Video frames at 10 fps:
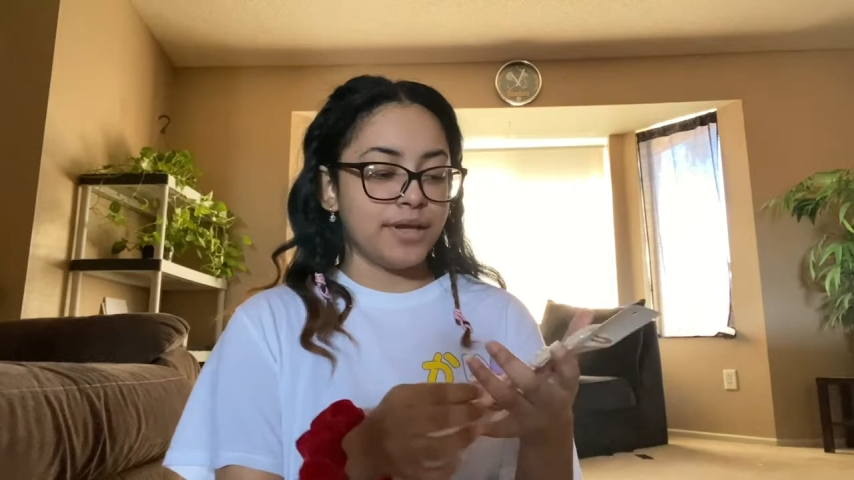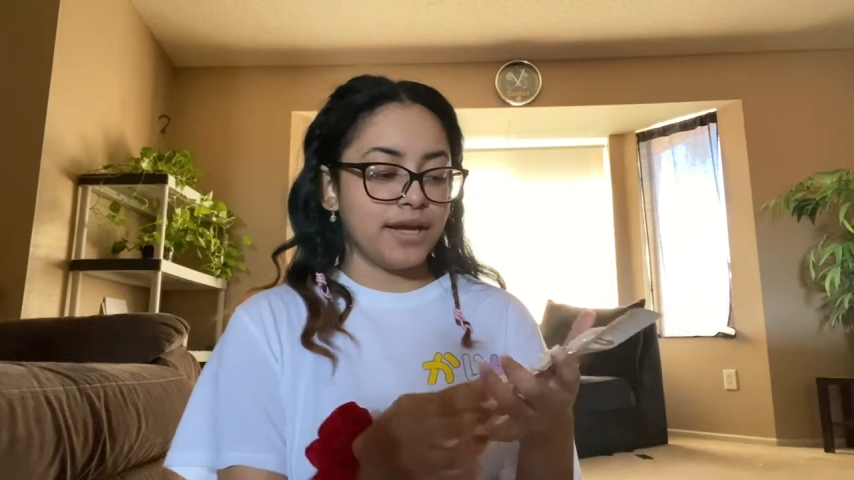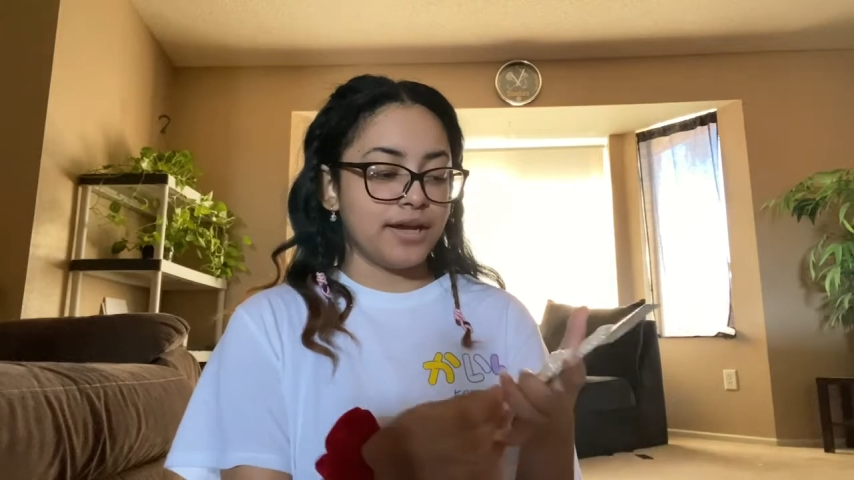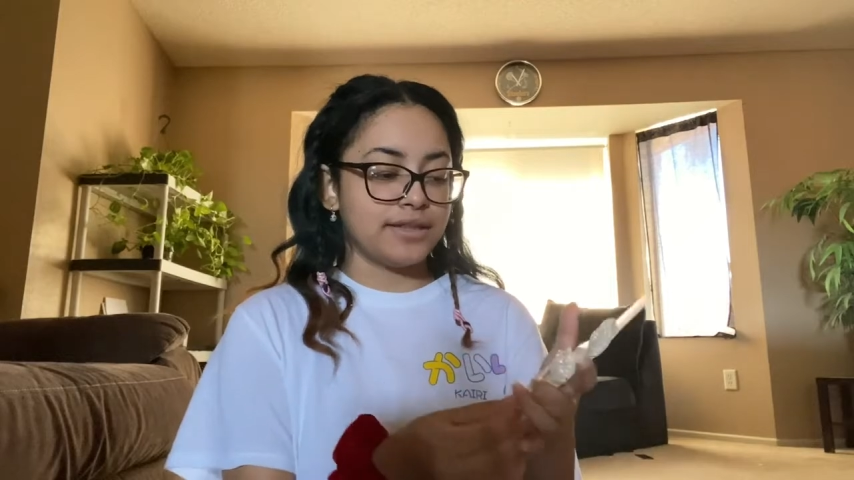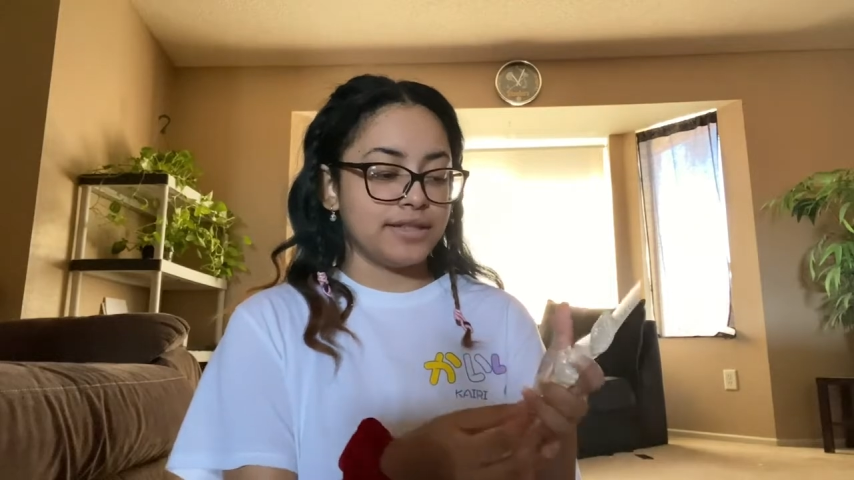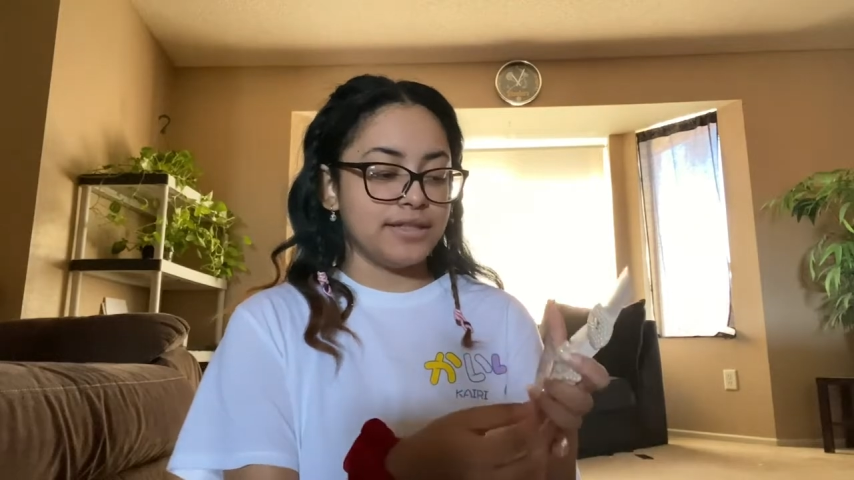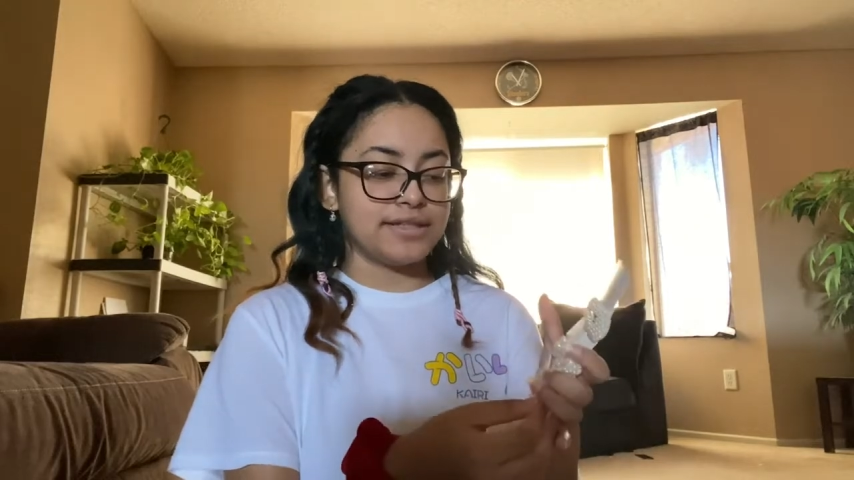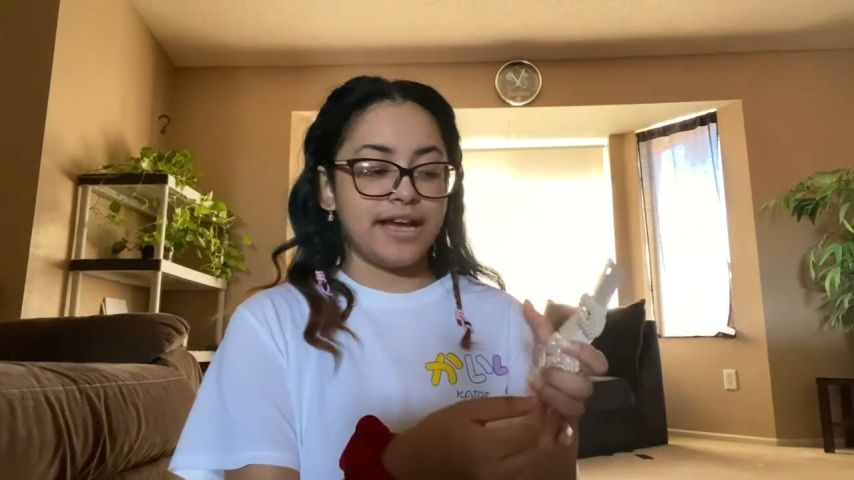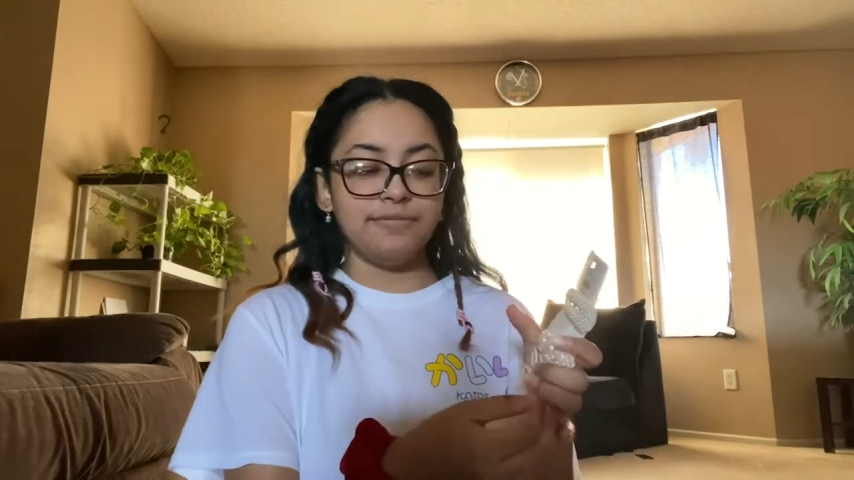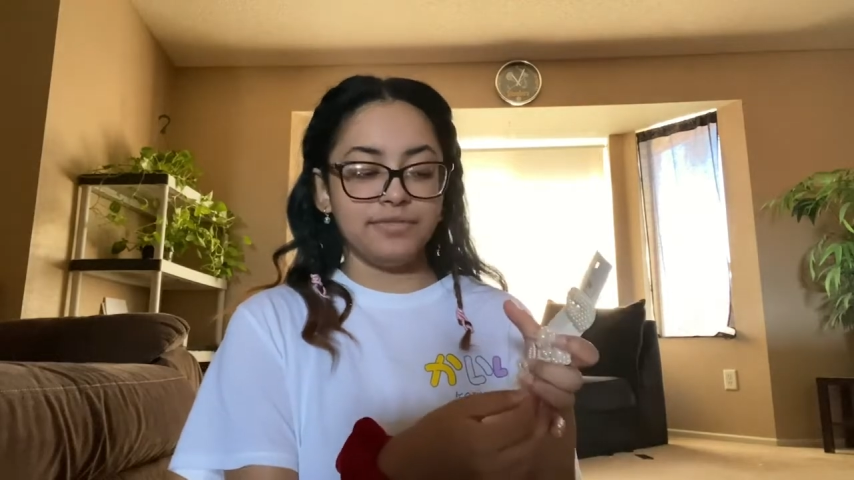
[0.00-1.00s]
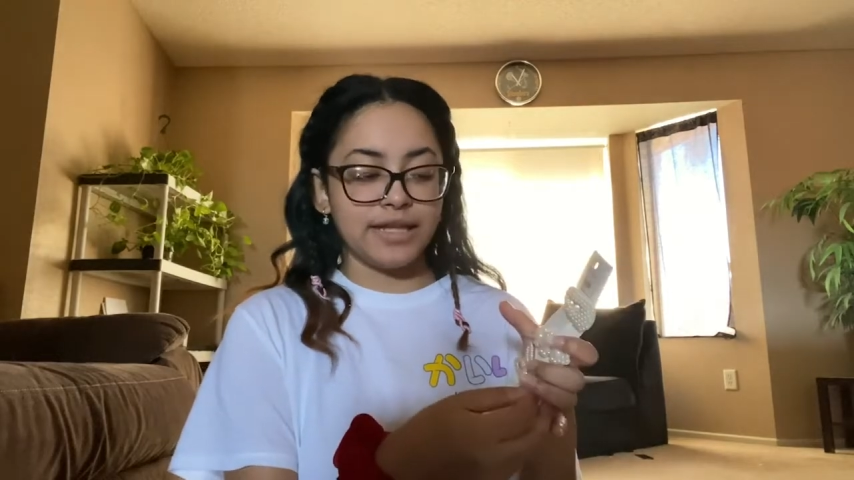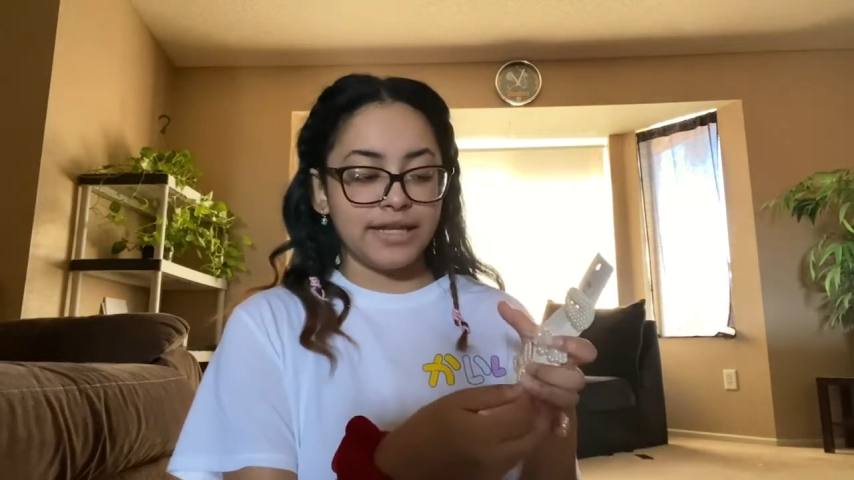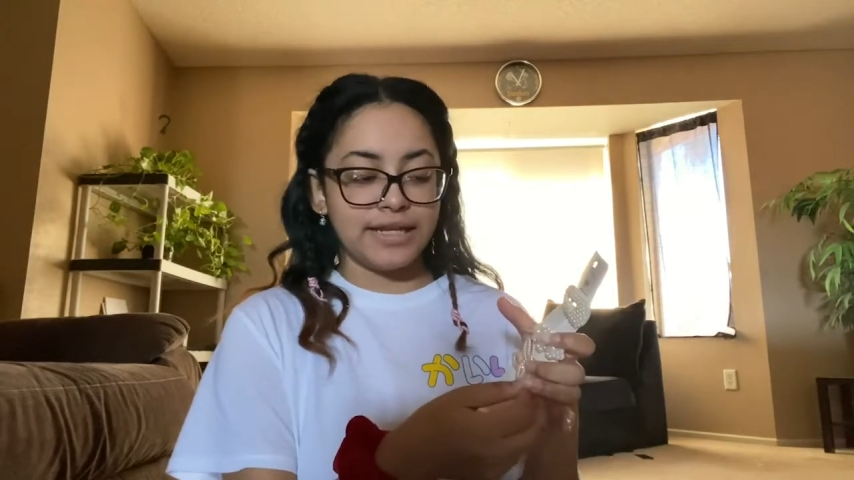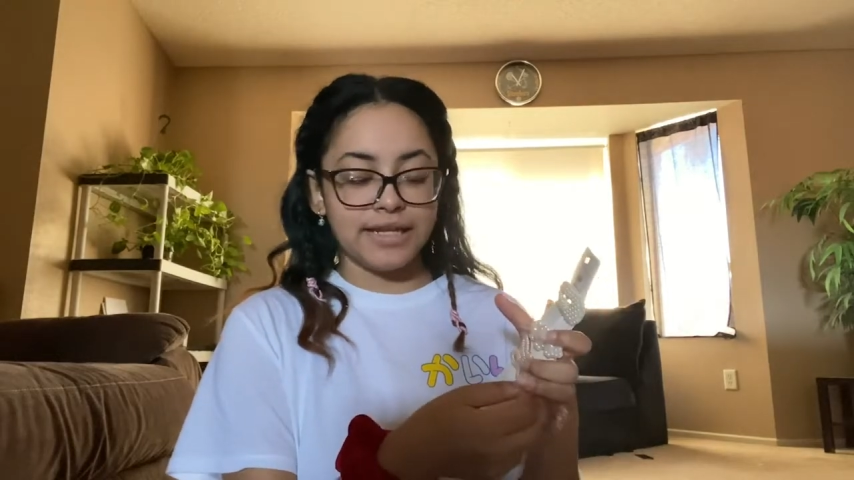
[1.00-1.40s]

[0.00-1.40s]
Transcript: I got these. I'm like getting